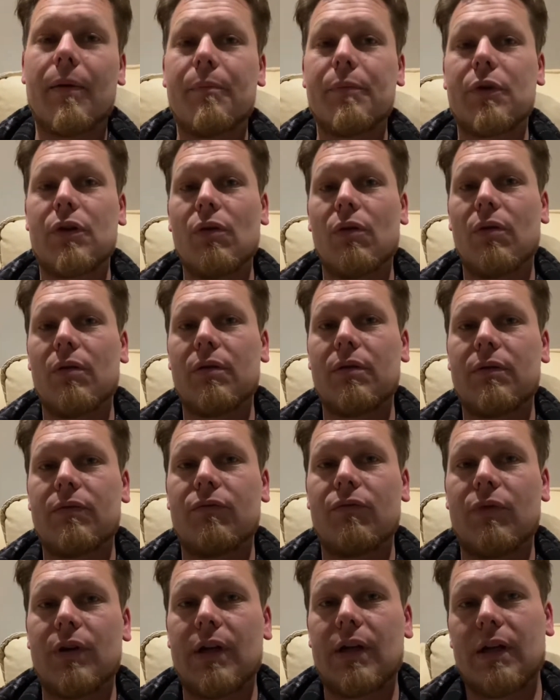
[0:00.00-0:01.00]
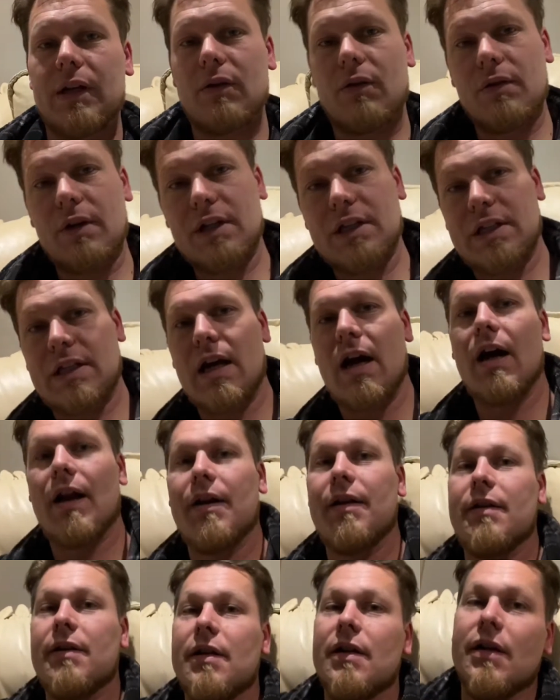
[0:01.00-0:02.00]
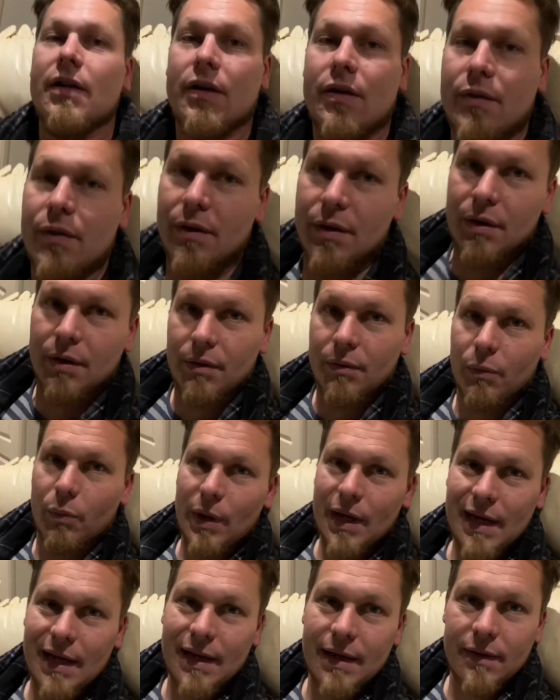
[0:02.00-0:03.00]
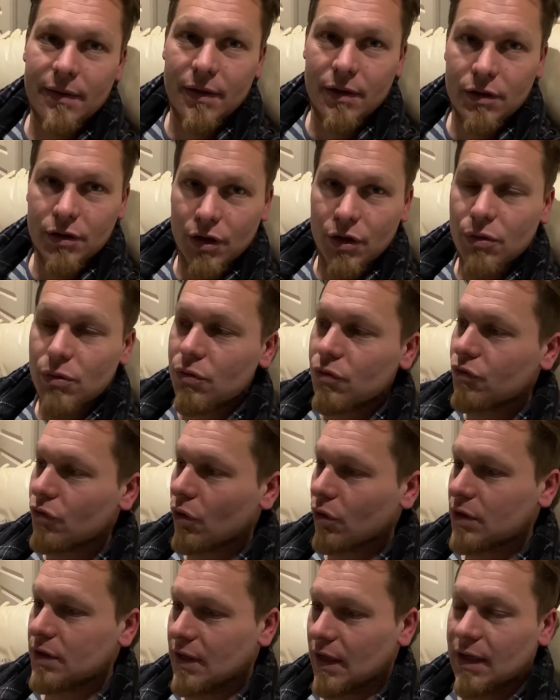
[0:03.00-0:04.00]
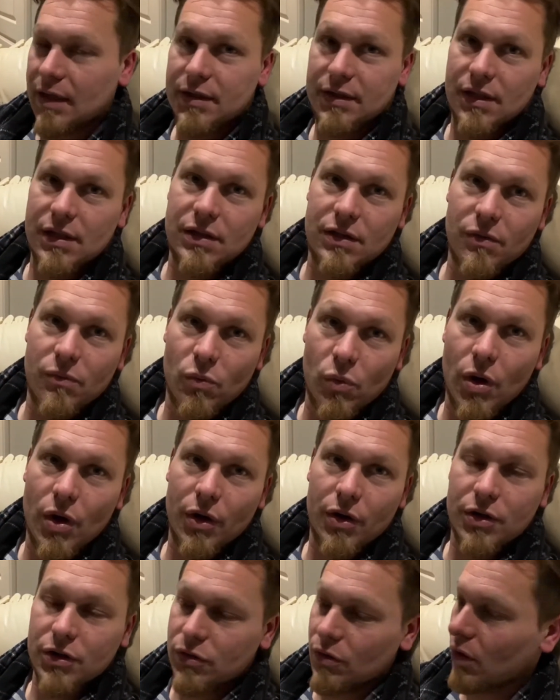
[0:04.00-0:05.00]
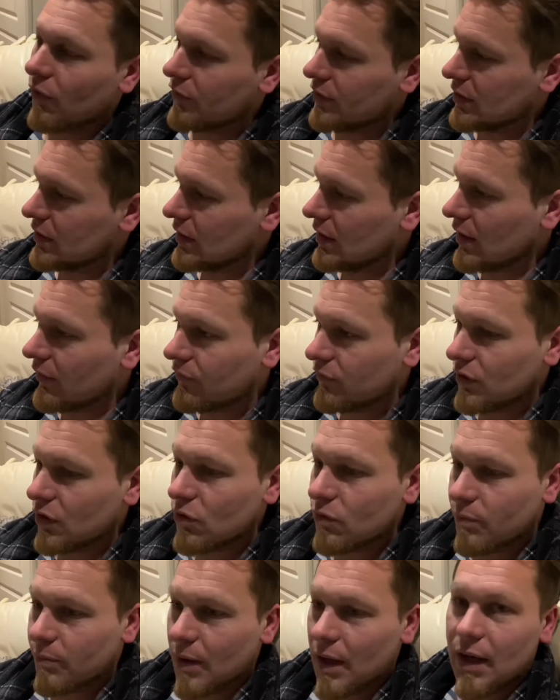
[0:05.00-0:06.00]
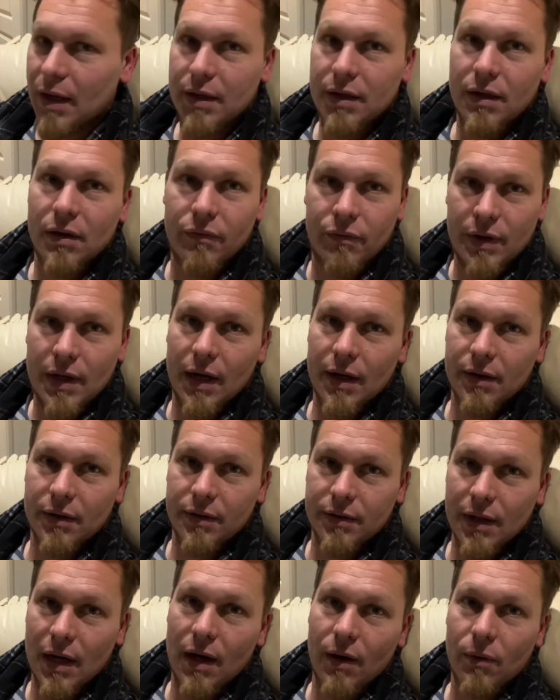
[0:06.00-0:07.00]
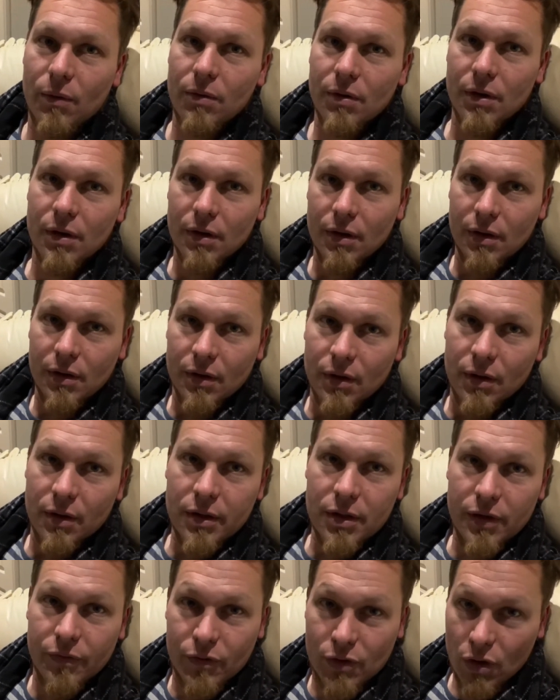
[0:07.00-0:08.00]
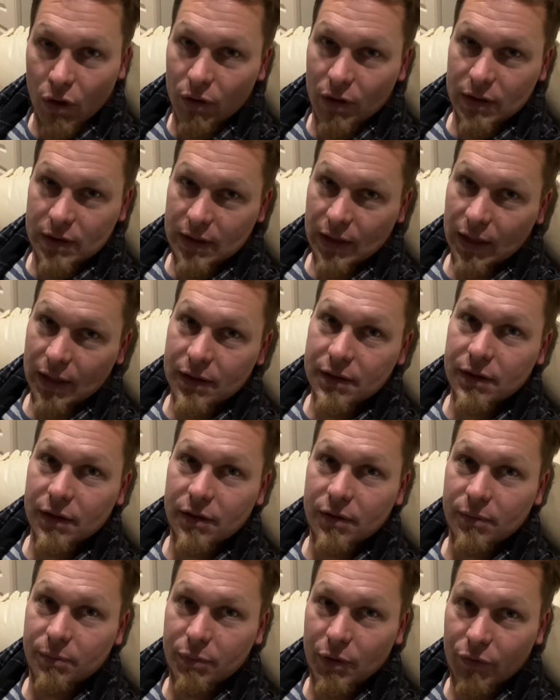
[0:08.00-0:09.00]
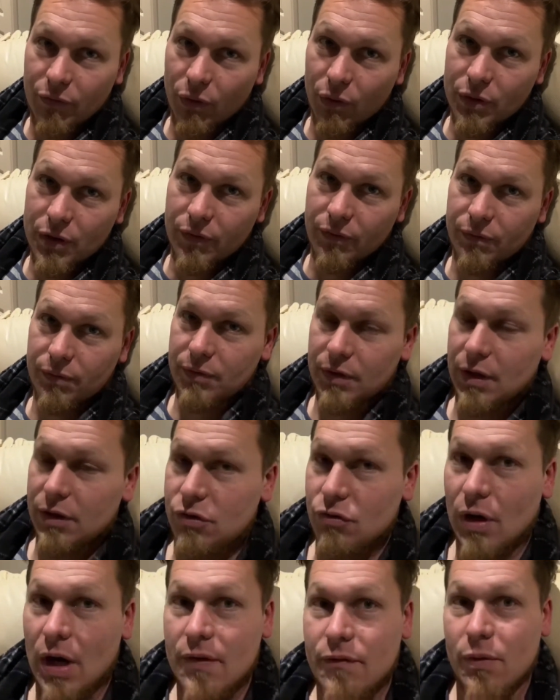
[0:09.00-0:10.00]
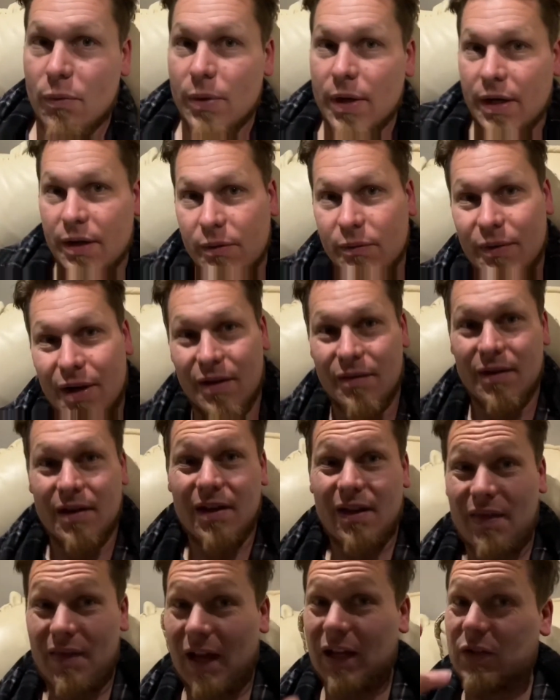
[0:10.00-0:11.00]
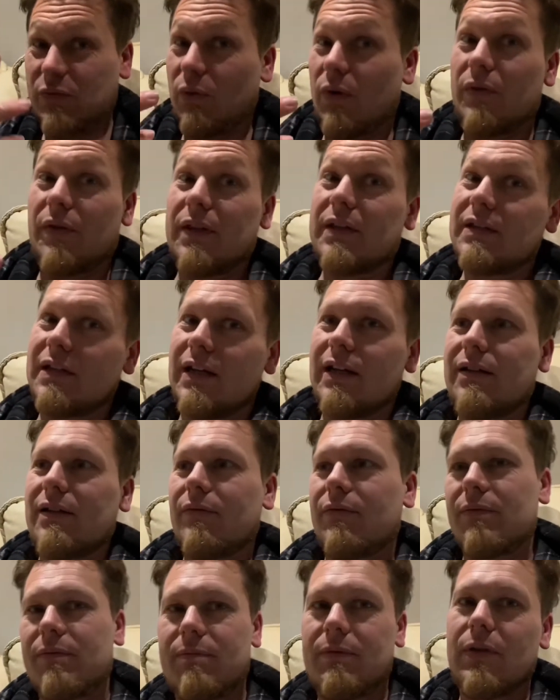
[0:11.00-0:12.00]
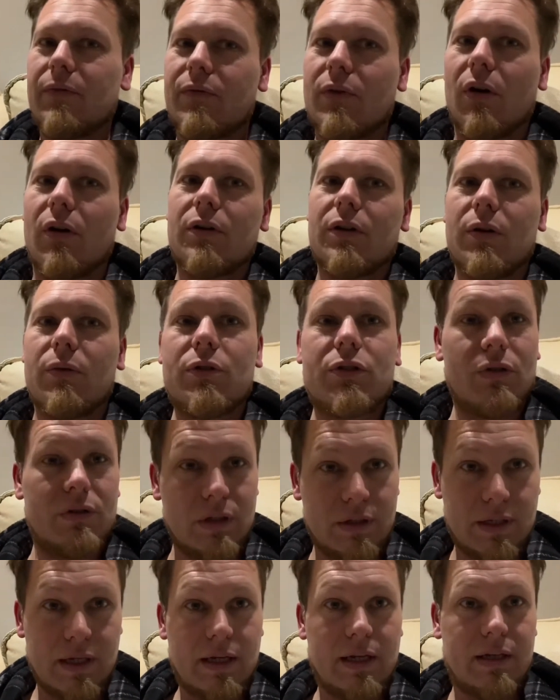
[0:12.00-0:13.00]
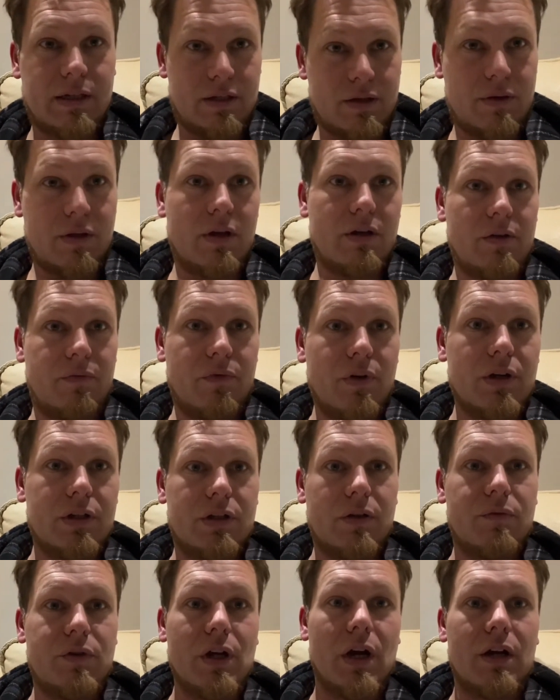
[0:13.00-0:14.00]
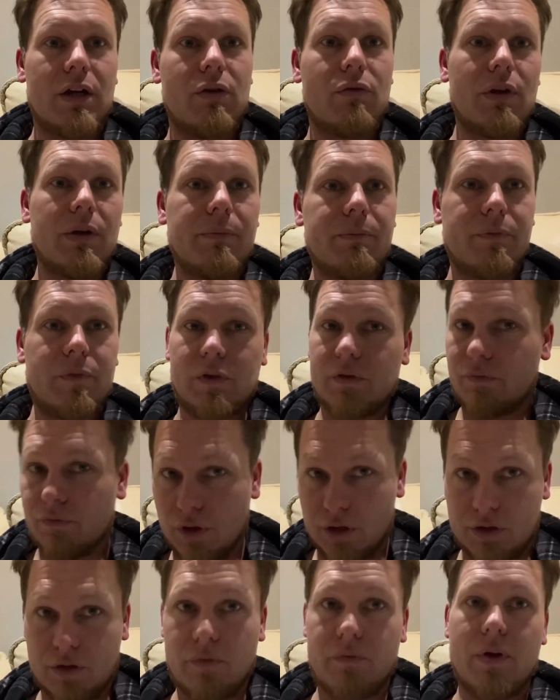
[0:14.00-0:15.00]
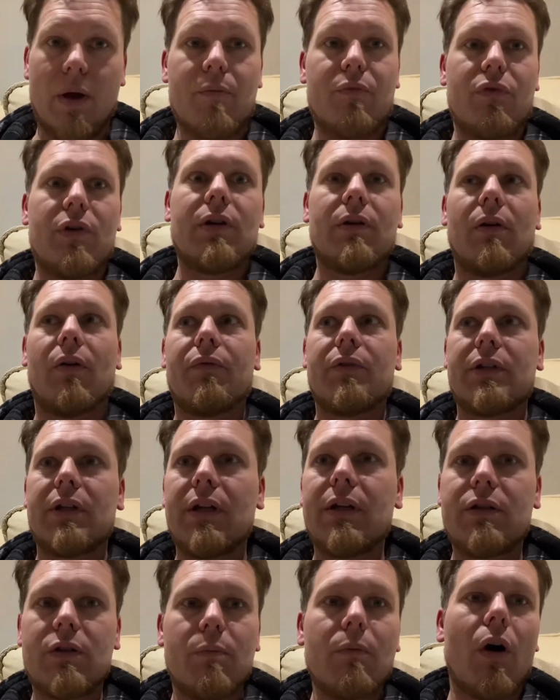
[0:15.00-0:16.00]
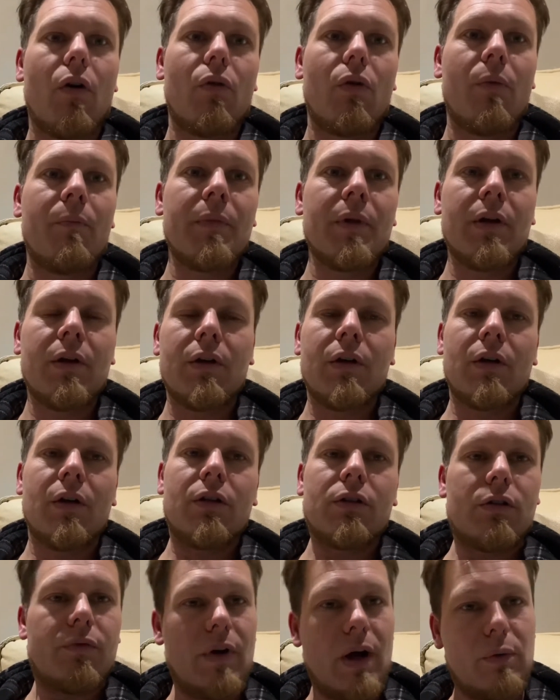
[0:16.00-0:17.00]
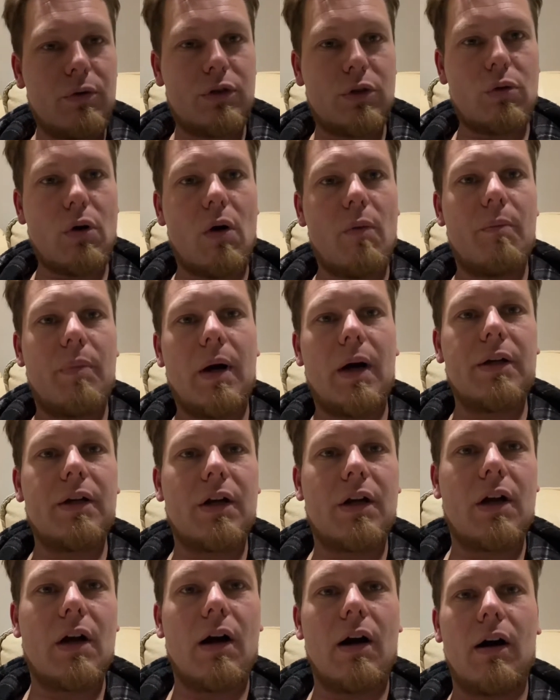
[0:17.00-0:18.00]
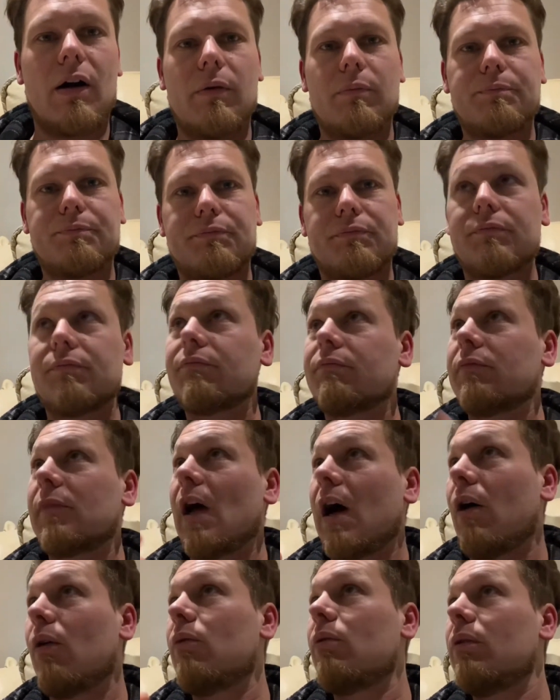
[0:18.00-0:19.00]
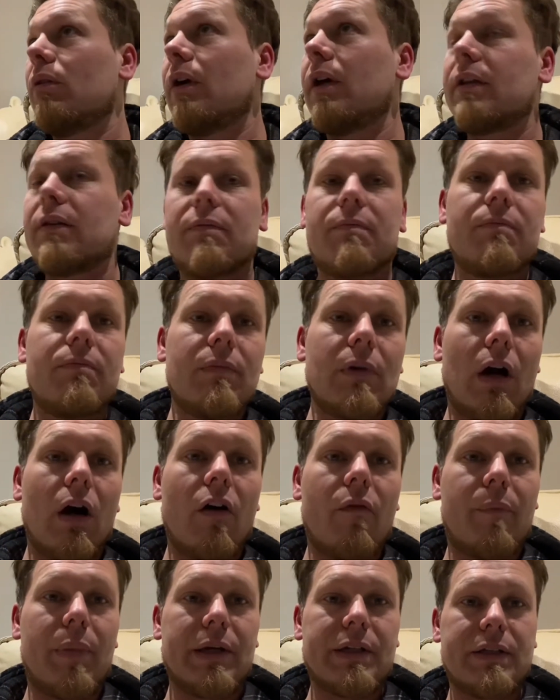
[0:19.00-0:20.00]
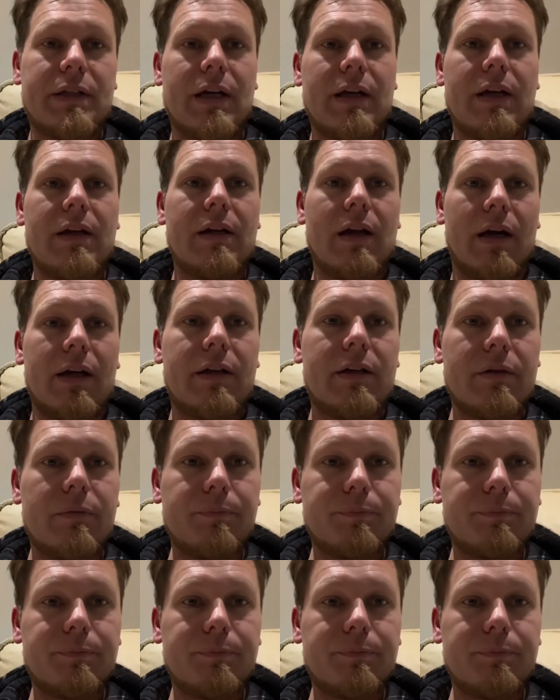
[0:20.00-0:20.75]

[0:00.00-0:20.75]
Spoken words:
don't really understand the way the new road tax system works. So obviously, if you buy a vehicle now, you've got to tax it before you drive away. Well, that's what they say you've got to do. So today is the 31st of January. It's 1st of February, obviously, tomorrow. So if I was to go out and buy a car now at 8:30 at night,